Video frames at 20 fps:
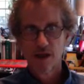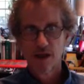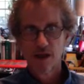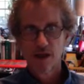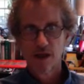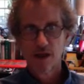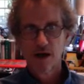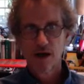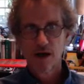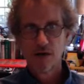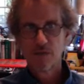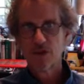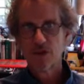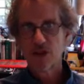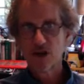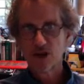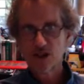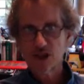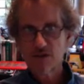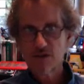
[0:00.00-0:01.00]
But
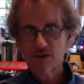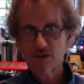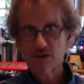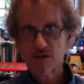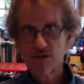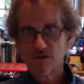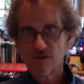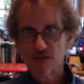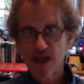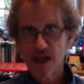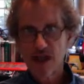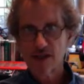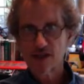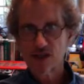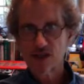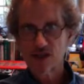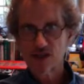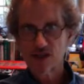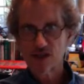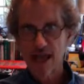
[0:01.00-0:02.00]
there are different
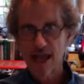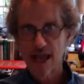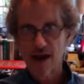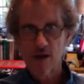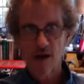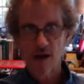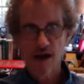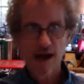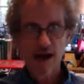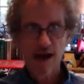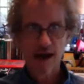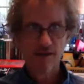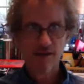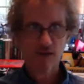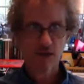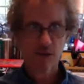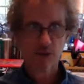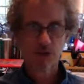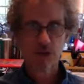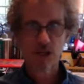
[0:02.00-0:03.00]
phases now. I've
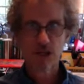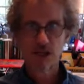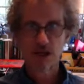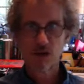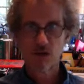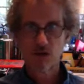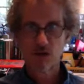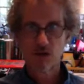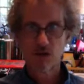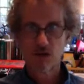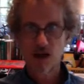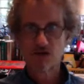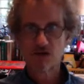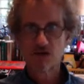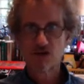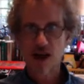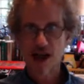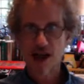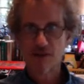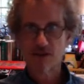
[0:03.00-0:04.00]
completed a rough
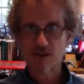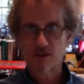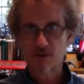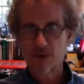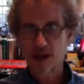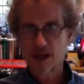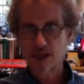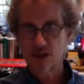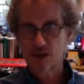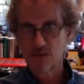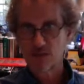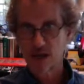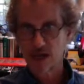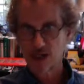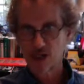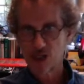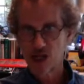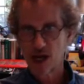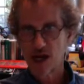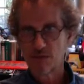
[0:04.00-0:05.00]
draft of my
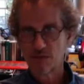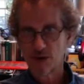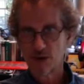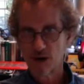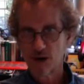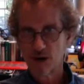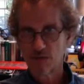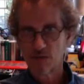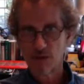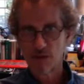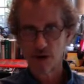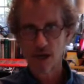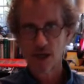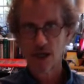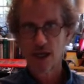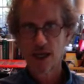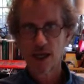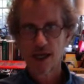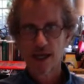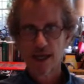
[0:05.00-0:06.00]
John Muir book,
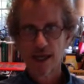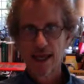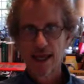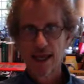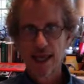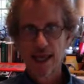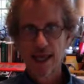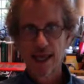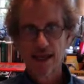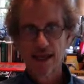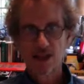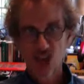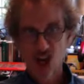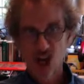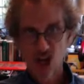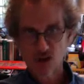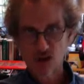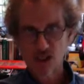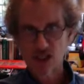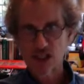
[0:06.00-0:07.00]
and it's
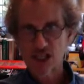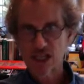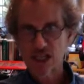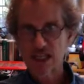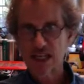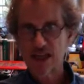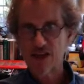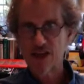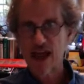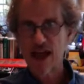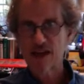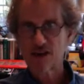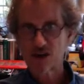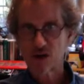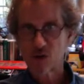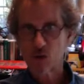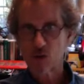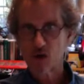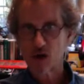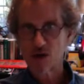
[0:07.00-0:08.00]

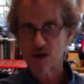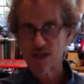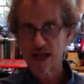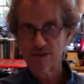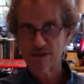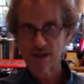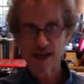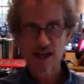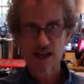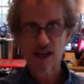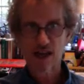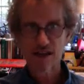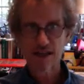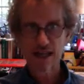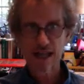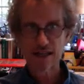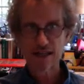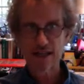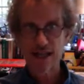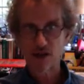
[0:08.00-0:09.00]
160,000 words. I've got to cut
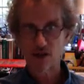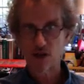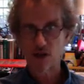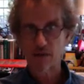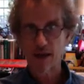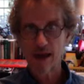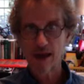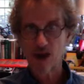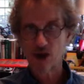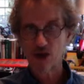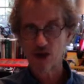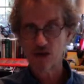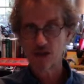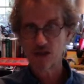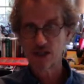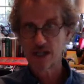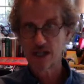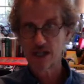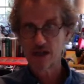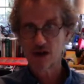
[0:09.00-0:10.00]
that down to about
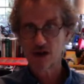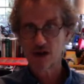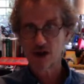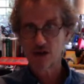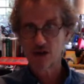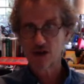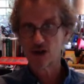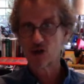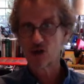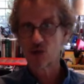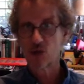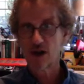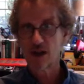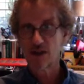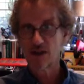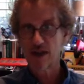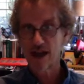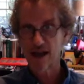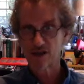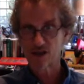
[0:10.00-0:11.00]
110 or
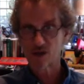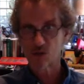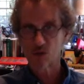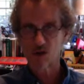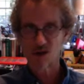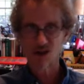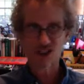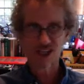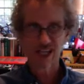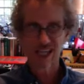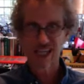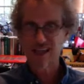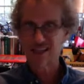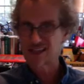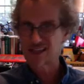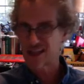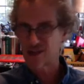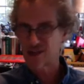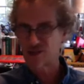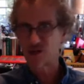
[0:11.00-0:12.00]
120,000 words to get it
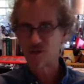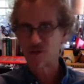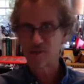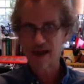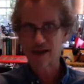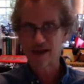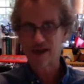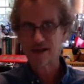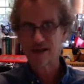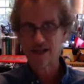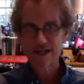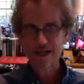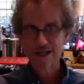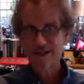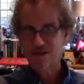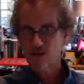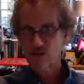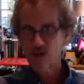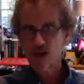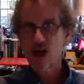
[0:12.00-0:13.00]
down to about a
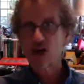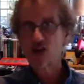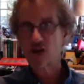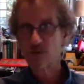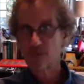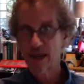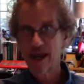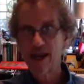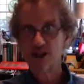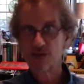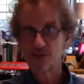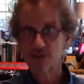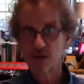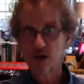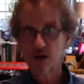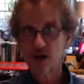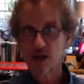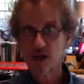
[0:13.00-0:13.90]
300-page book,